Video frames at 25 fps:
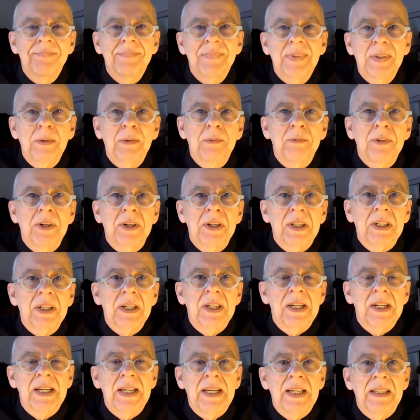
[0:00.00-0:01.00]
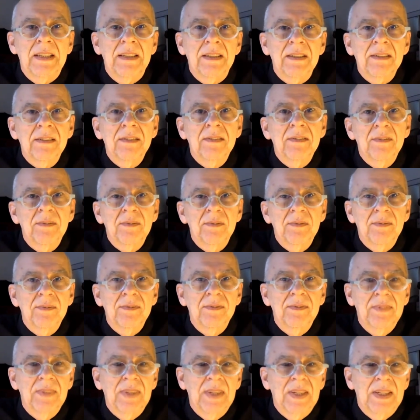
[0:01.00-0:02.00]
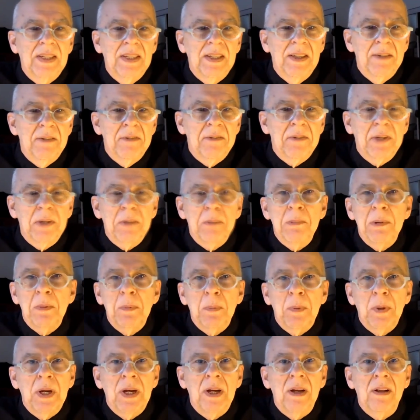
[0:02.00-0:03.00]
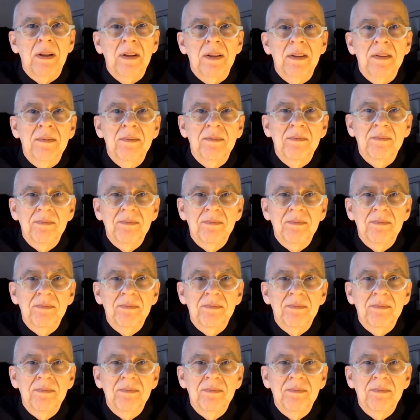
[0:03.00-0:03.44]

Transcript: They are very kind, fed me well,